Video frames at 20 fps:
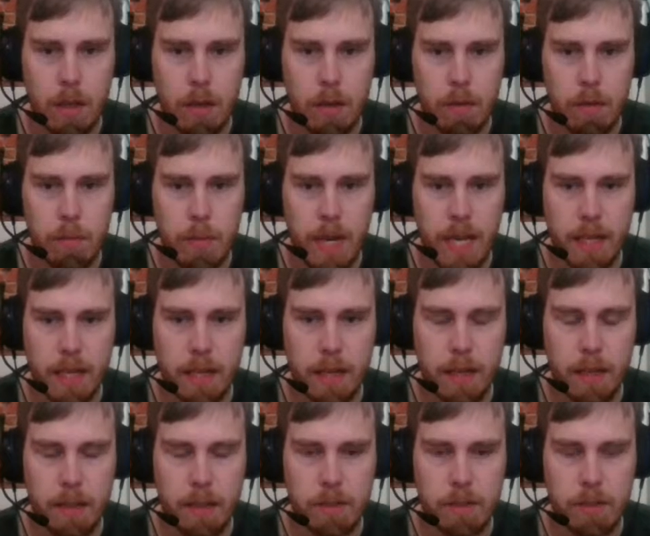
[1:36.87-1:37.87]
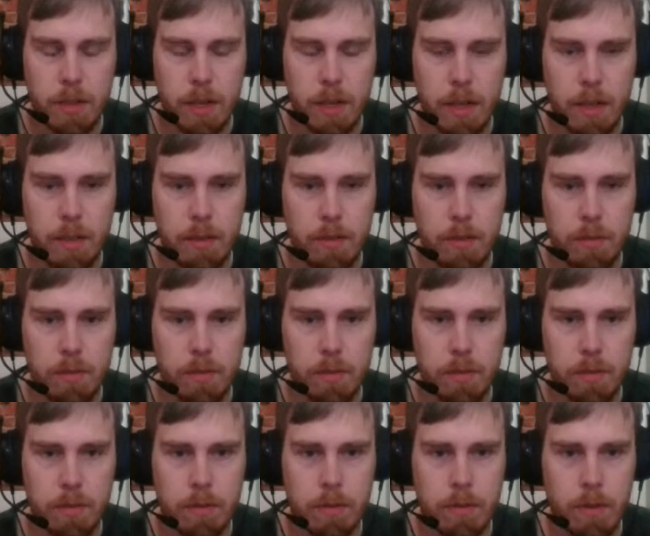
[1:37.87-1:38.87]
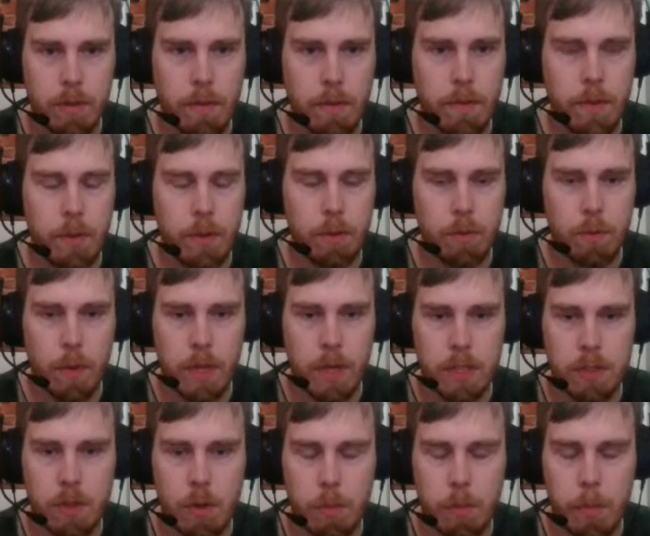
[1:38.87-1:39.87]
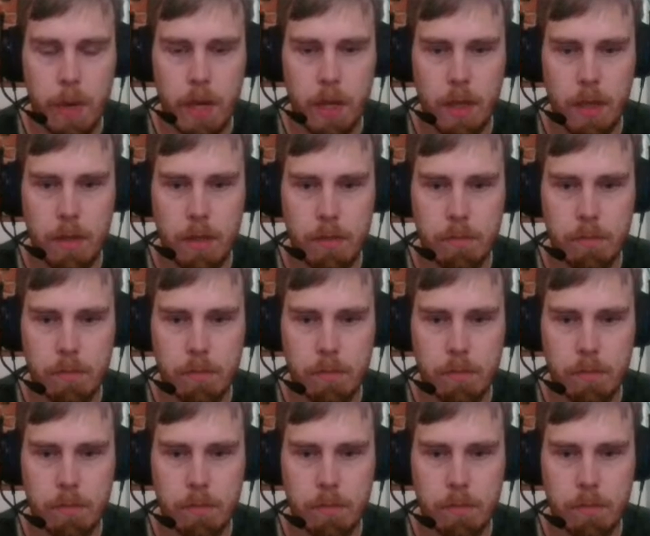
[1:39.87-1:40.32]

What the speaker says: Black didn't try to refute white's opening,